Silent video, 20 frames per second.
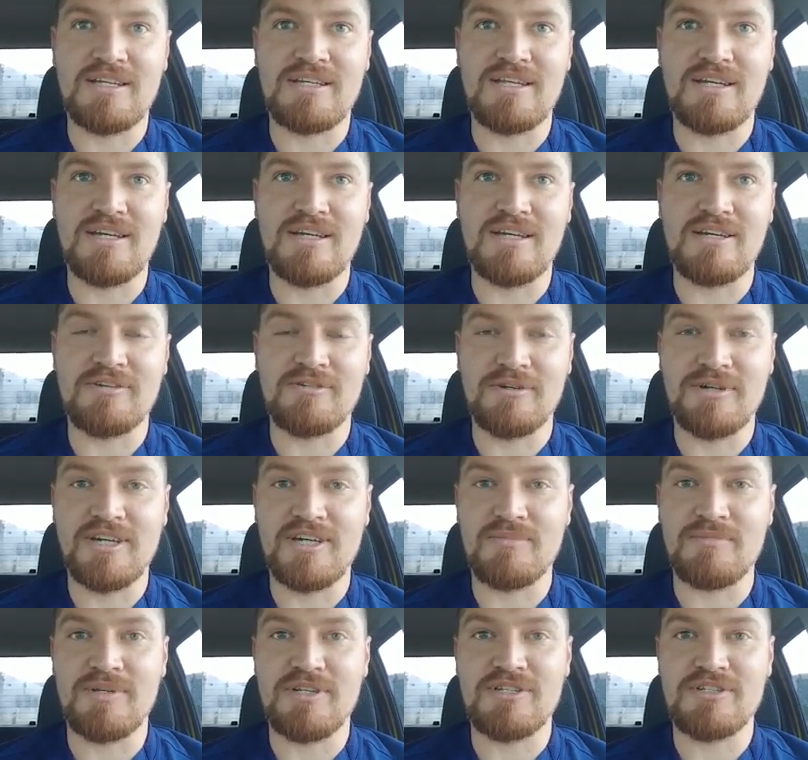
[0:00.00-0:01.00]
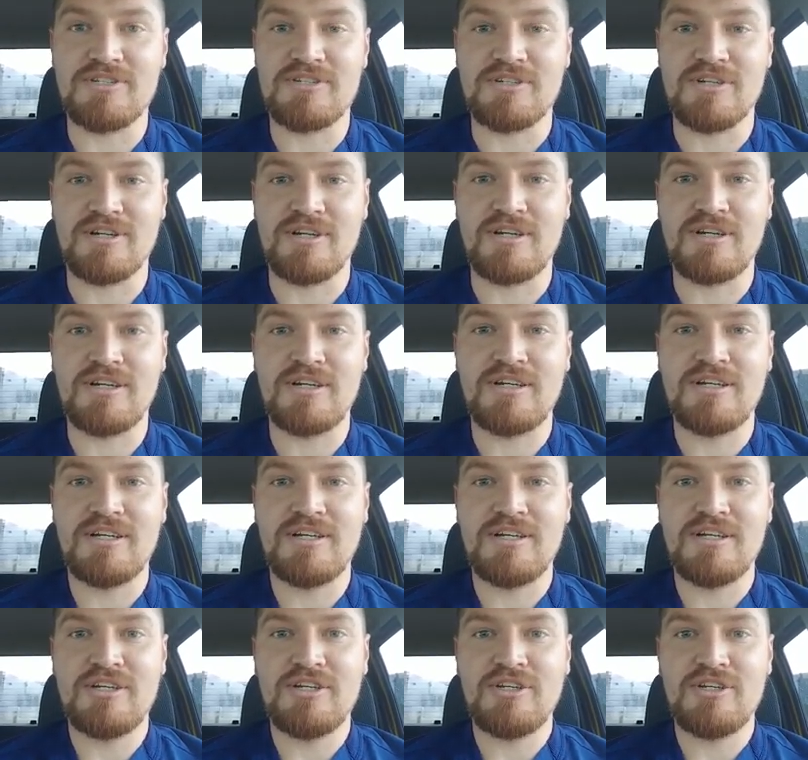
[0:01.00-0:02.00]
re-administer
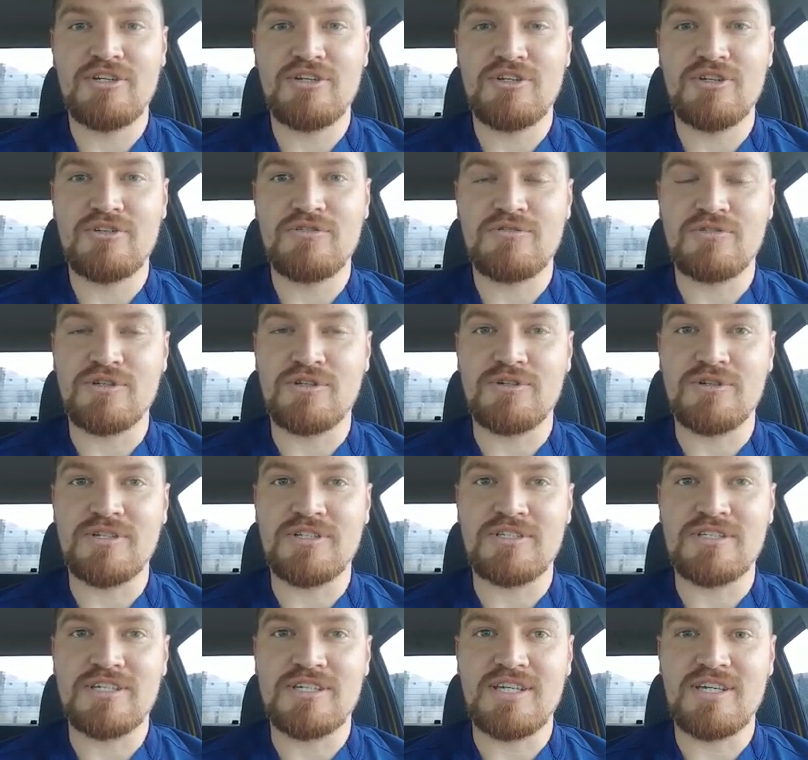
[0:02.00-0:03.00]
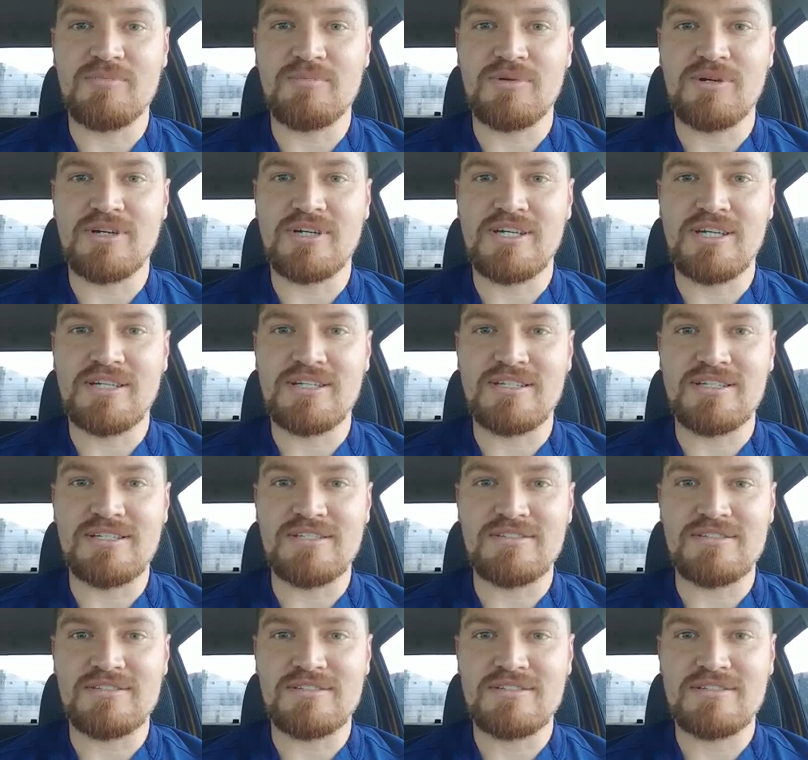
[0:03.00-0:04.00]
new fluid to keep her
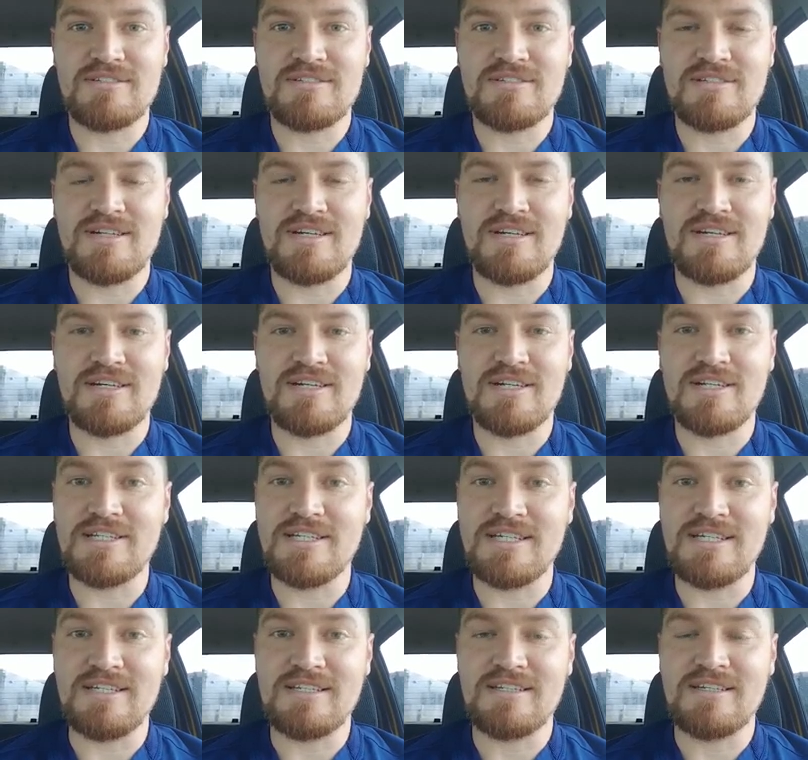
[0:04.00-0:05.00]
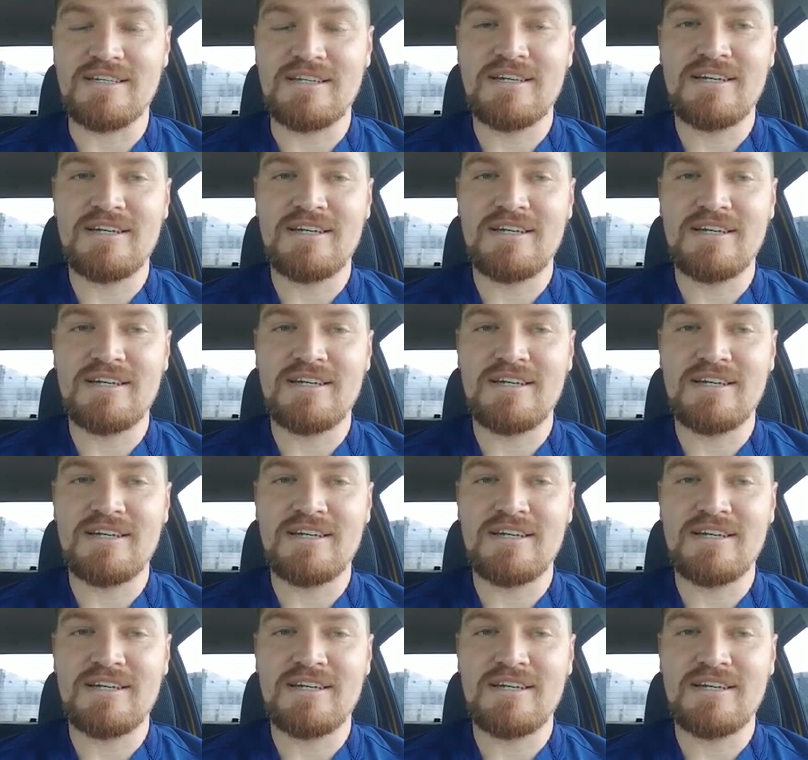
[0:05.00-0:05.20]
kidneys clean.